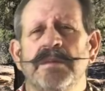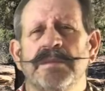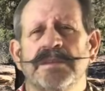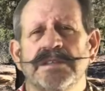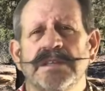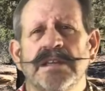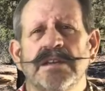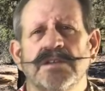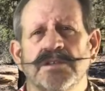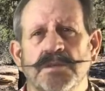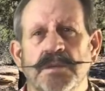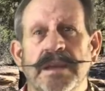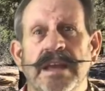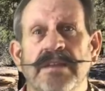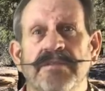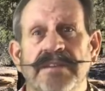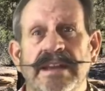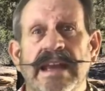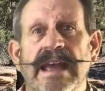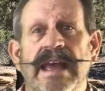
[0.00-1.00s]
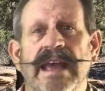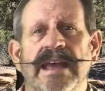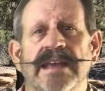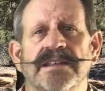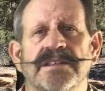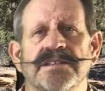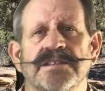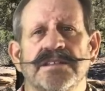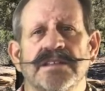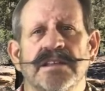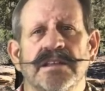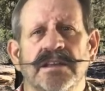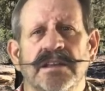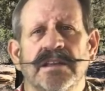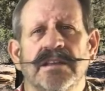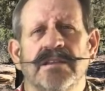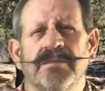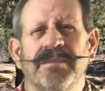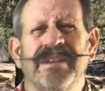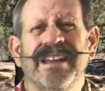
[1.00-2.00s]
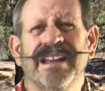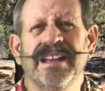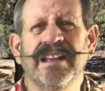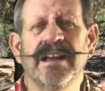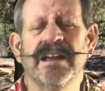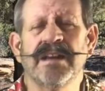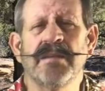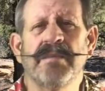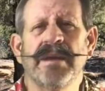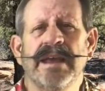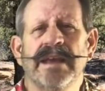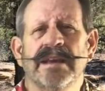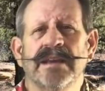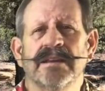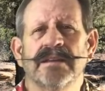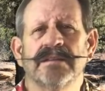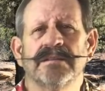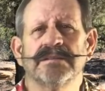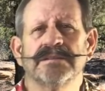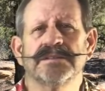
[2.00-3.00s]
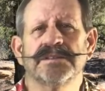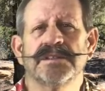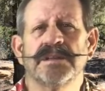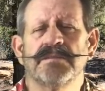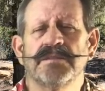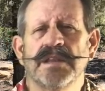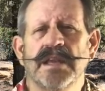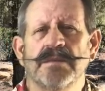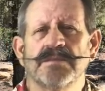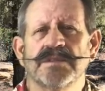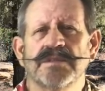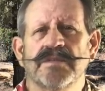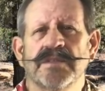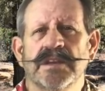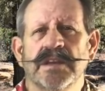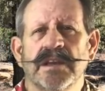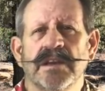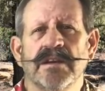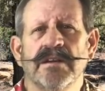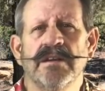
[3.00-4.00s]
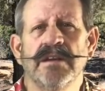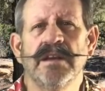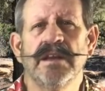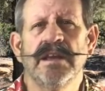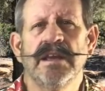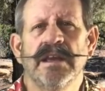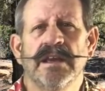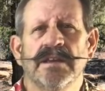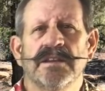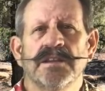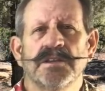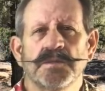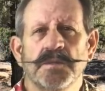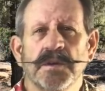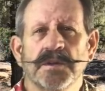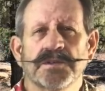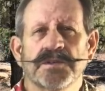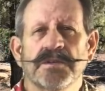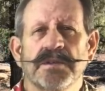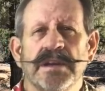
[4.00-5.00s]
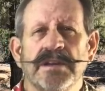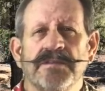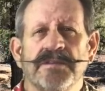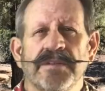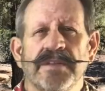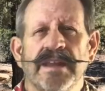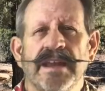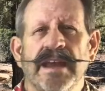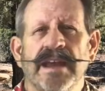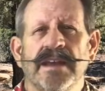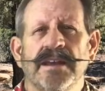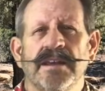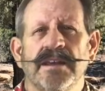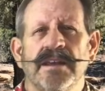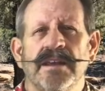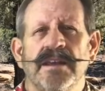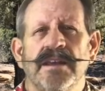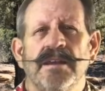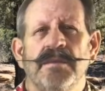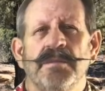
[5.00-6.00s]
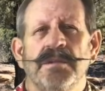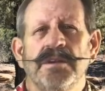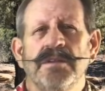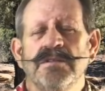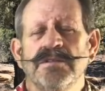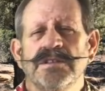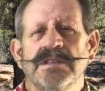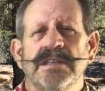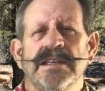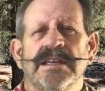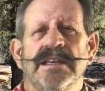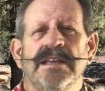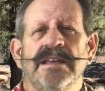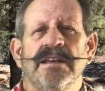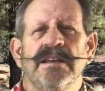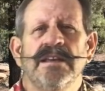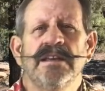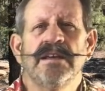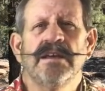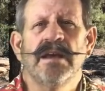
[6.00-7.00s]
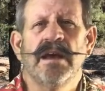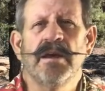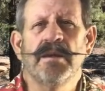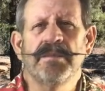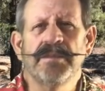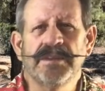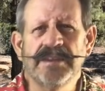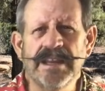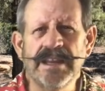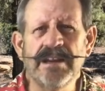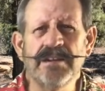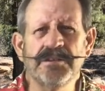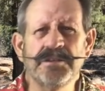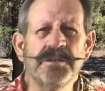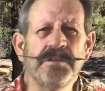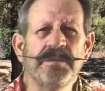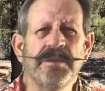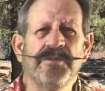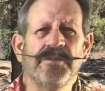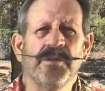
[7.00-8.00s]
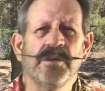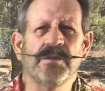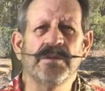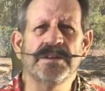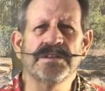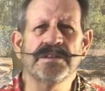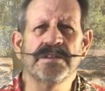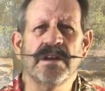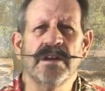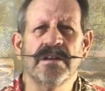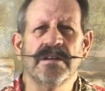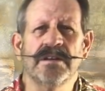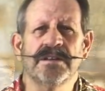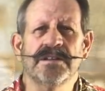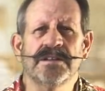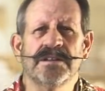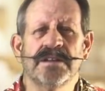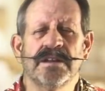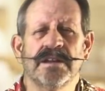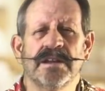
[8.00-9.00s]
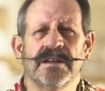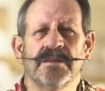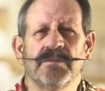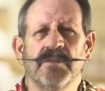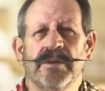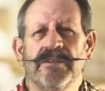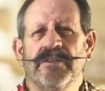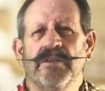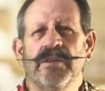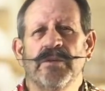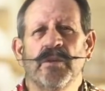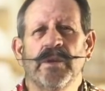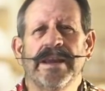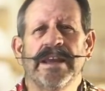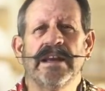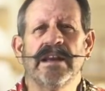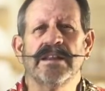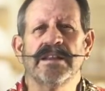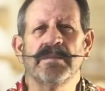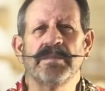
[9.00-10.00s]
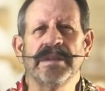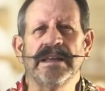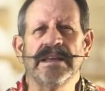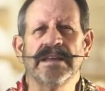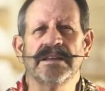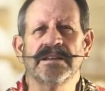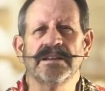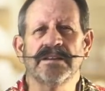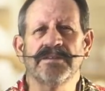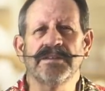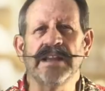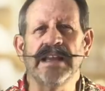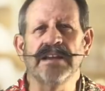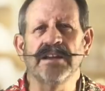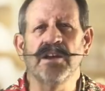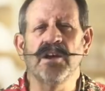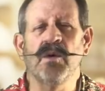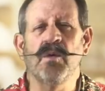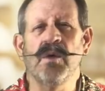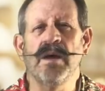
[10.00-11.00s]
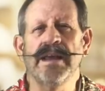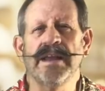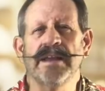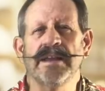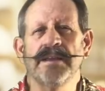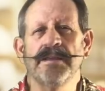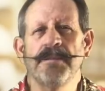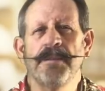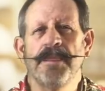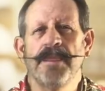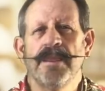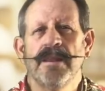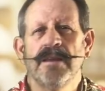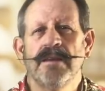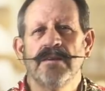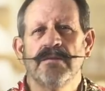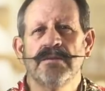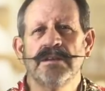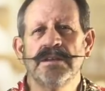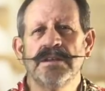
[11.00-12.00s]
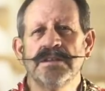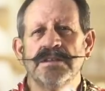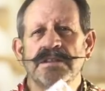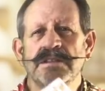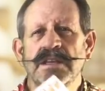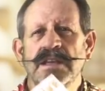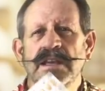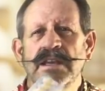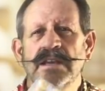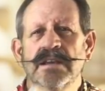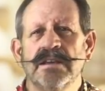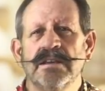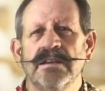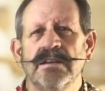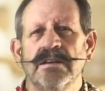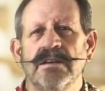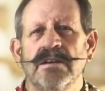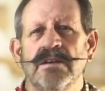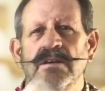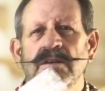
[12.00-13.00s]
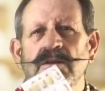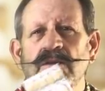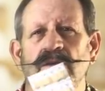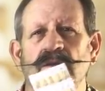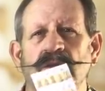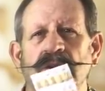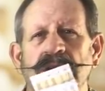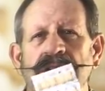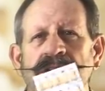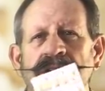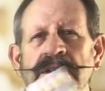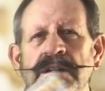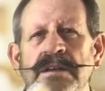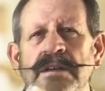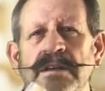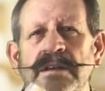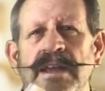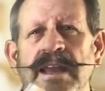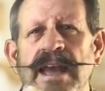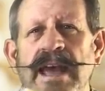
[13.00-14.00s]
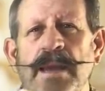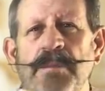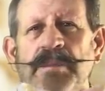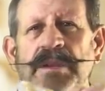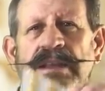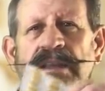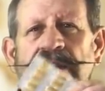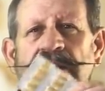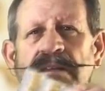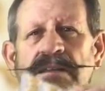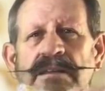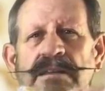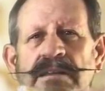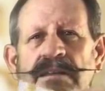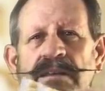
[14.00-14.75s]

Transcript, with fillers: mosquitoes. We have gnats that get kind of bad at sometimes of the year, and this works great for that. But usually, a day or two before we start, uh, before we get on the plane to fly to Hawaii, we just take one caplet,